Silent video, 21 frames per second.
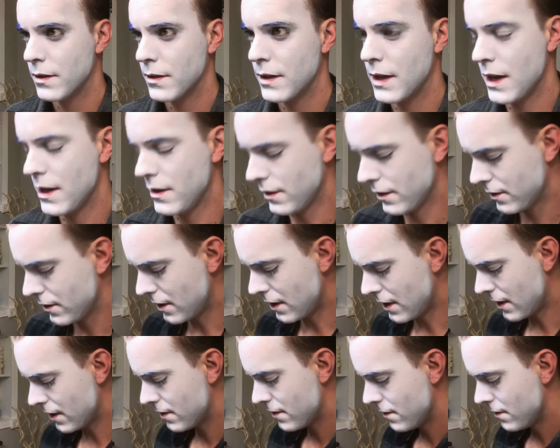That looks
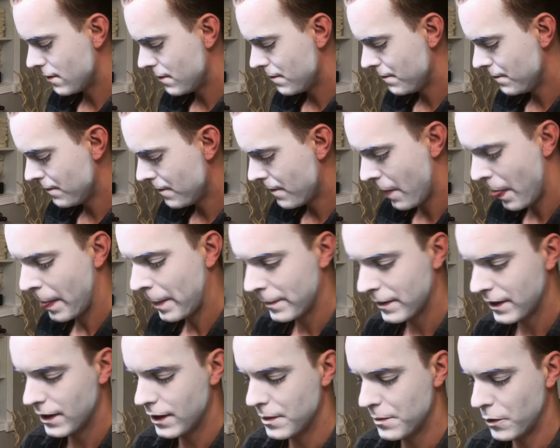awesome.
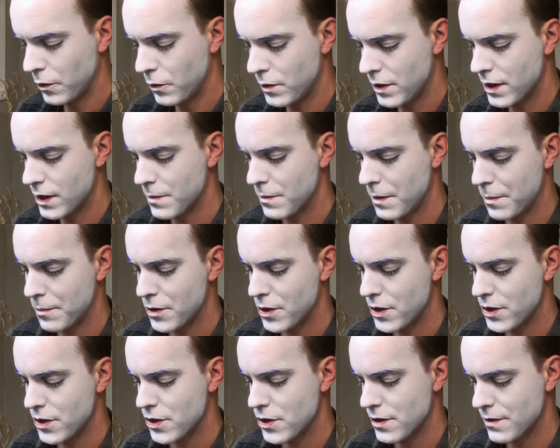A little more water on my
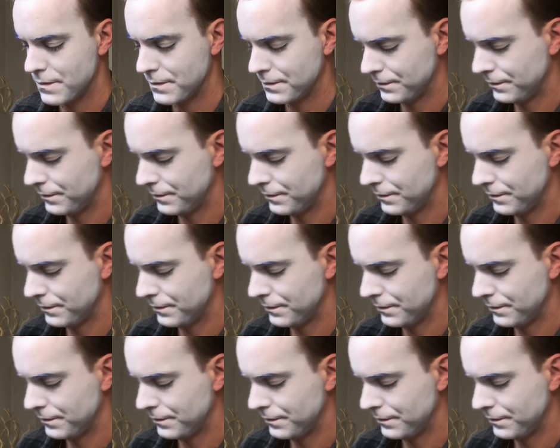brush.